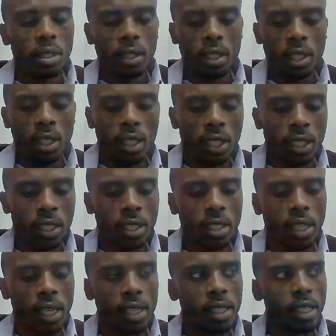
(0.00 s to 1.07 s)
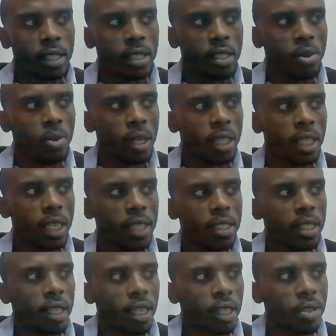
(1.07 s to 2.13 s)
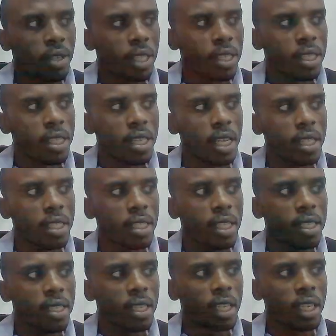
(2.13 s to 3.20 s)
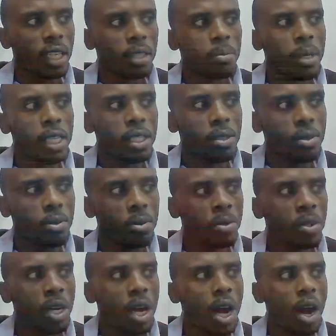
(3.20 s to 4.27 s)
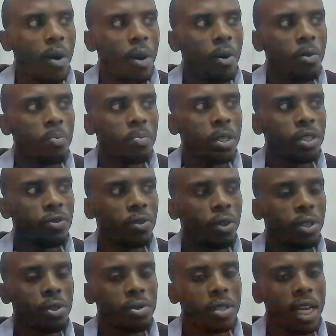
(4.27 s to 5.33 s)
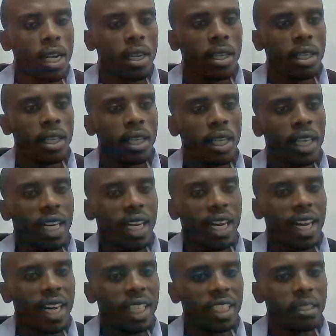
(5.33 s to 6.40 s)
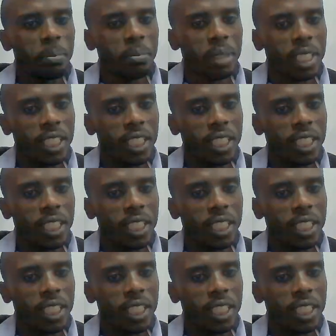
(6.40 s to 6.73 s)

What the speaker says: I can see where it has taken. You can see that it has taken us back to our home page for user admin.